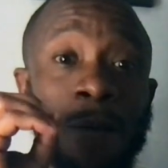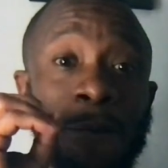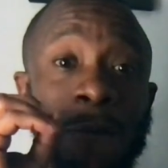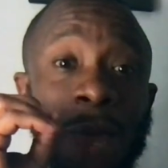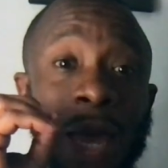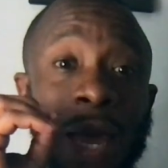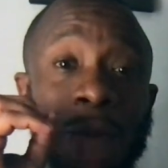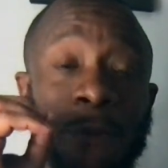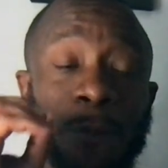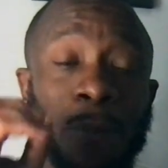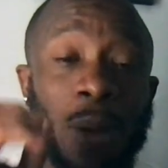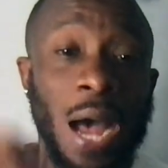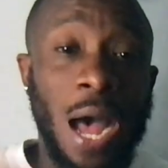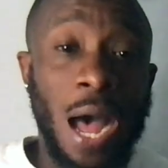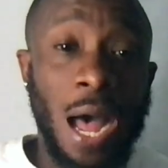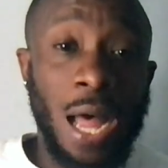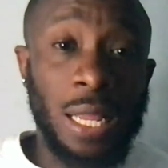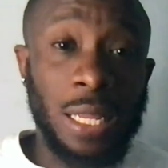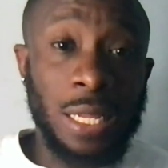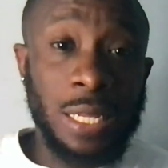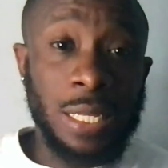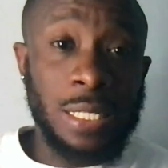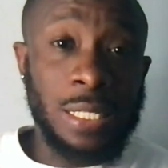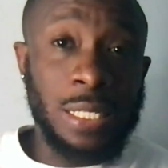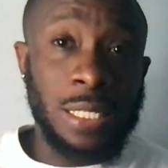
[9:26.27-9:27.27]
and
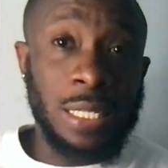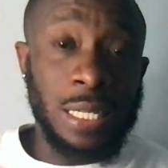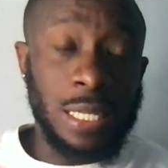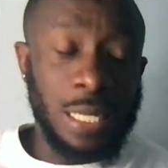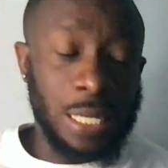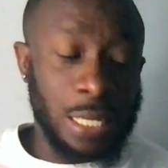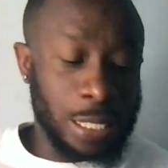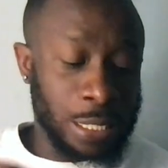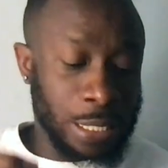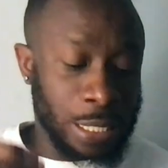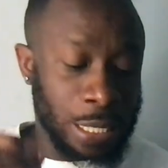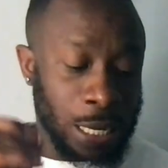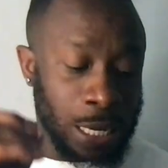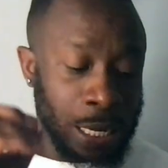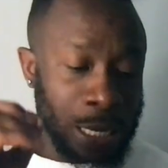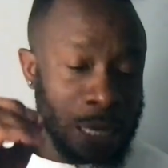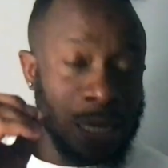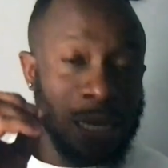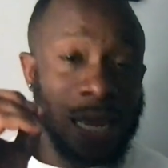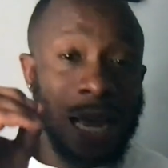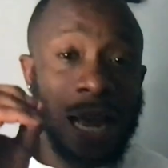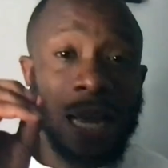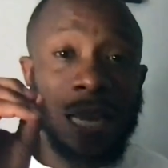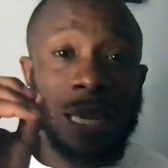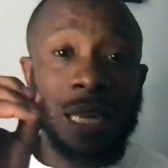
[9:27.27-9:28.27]
policies
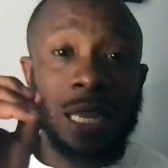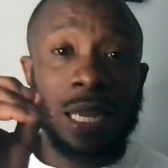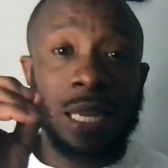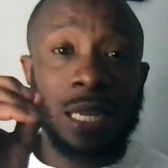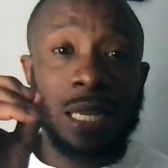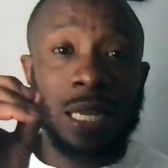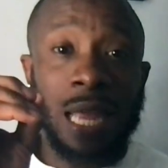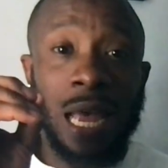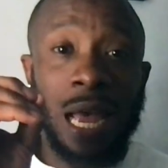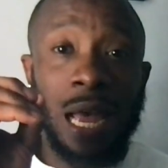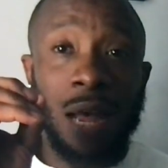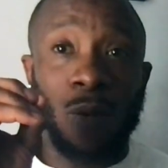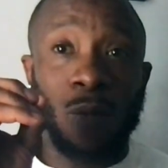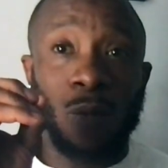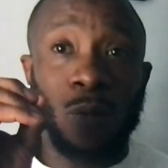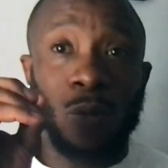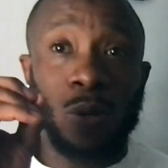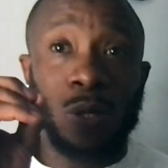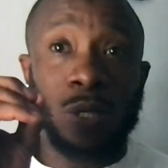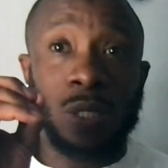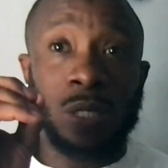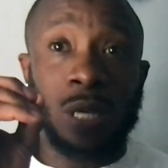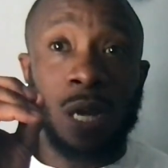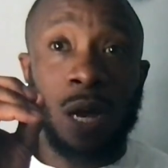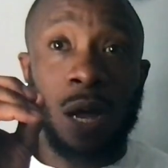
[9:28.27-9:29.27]
that that
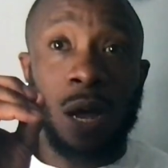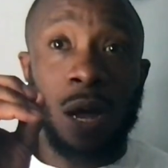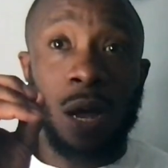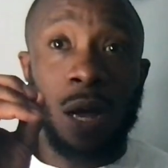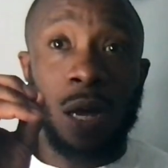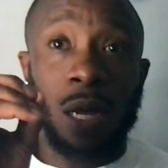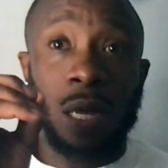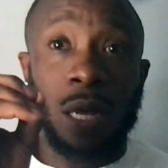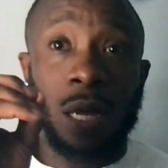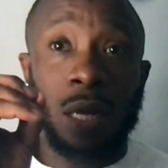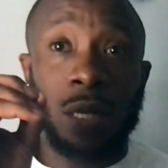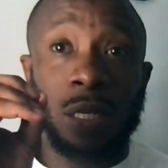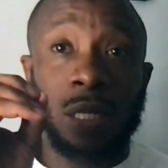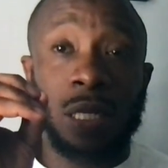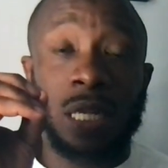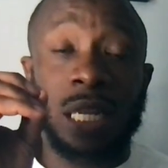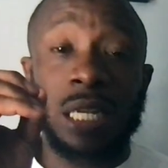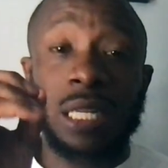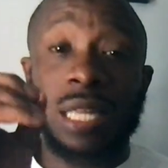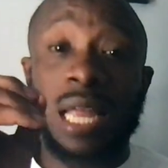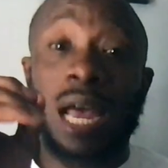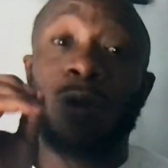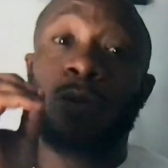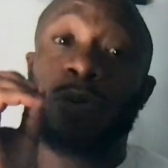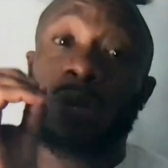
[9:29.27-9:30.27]
was
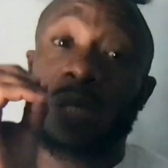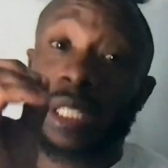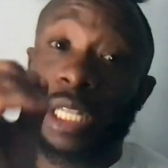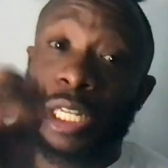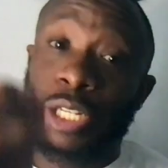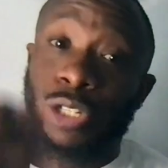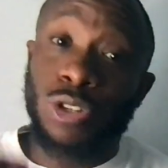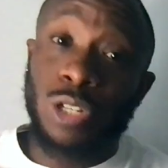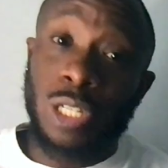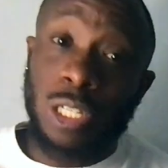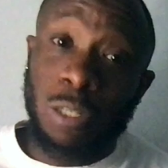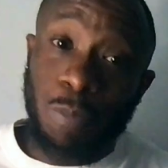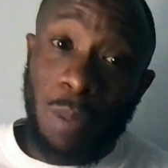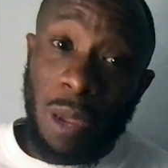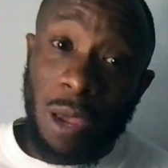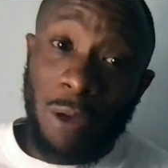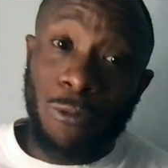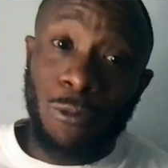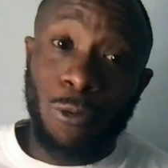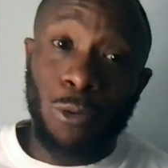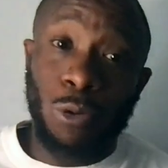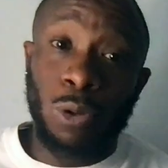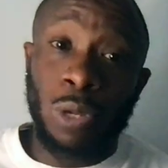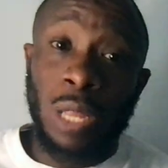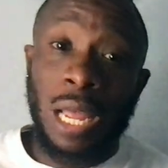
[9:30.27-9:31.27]
that was
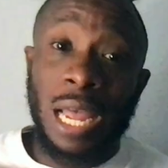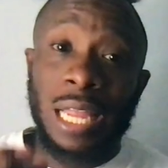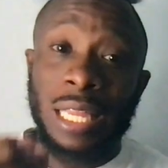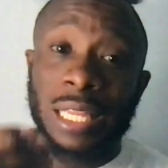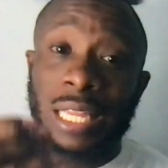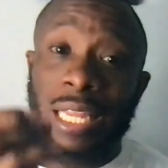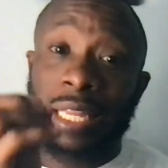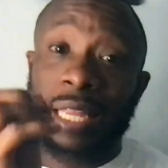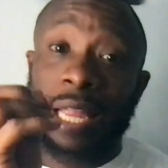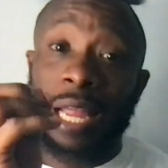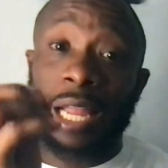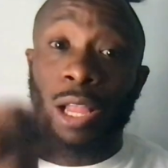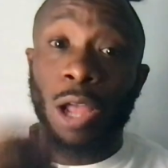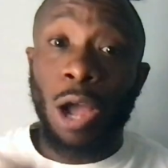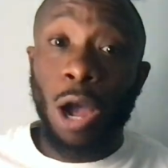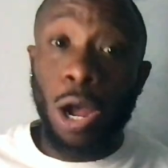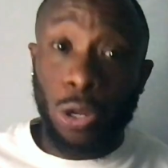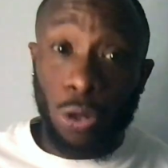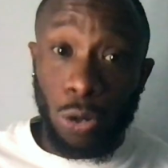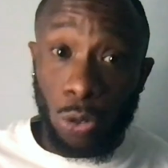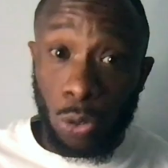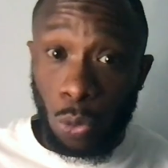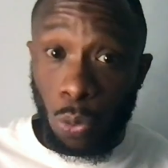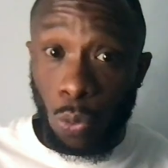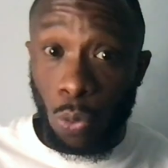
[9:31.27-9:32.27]
disrespectful and did not
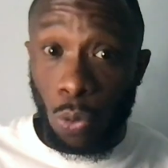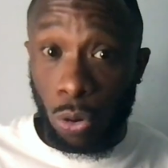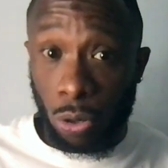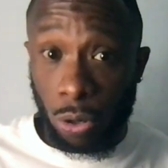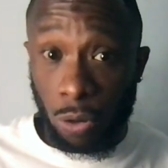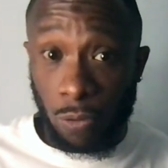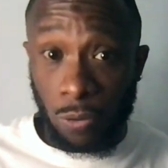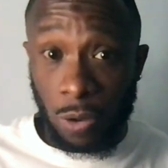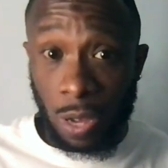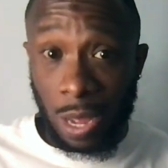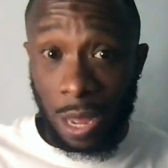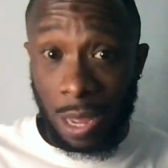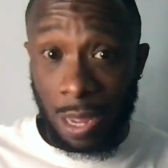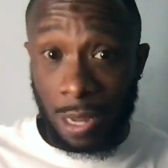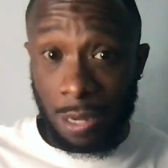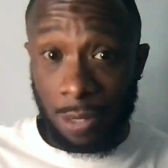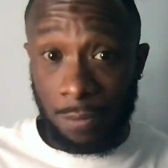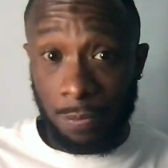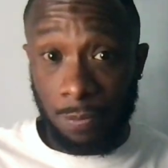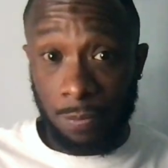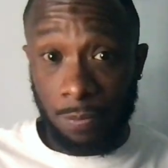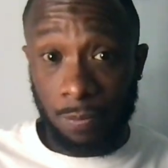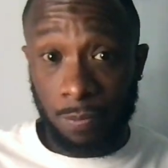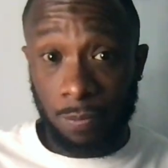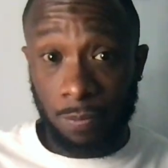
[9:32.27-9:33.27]
honor the word of god
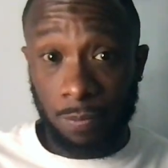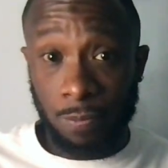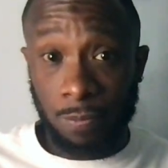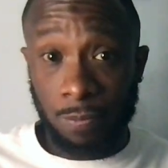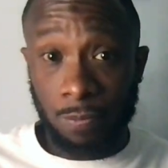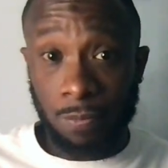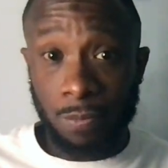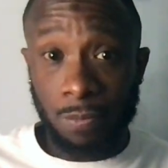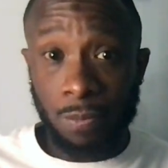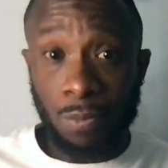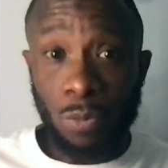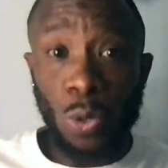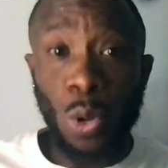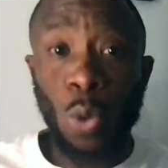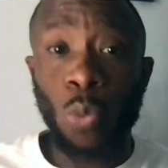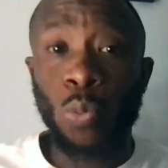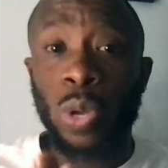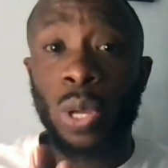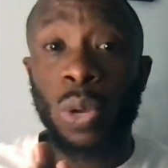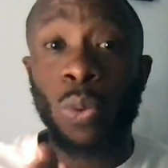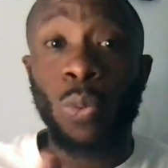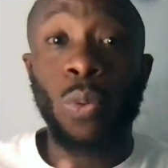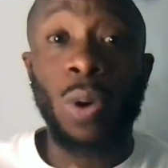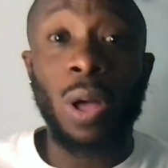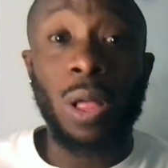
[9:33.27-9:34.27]

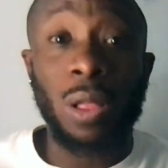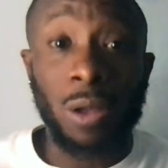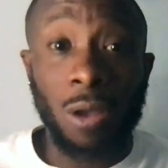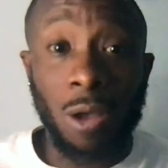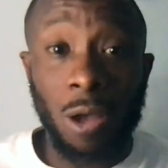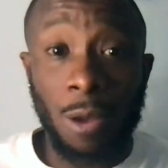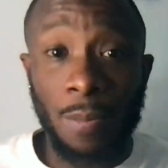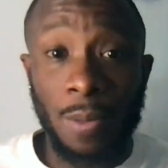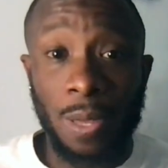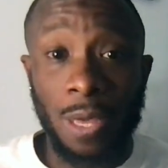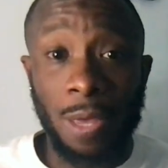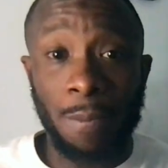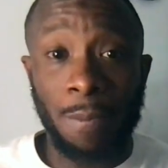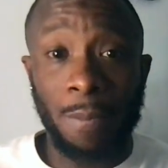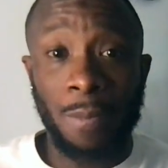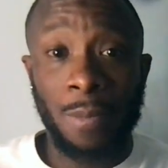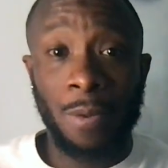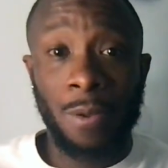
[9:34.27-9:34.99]
we welcome him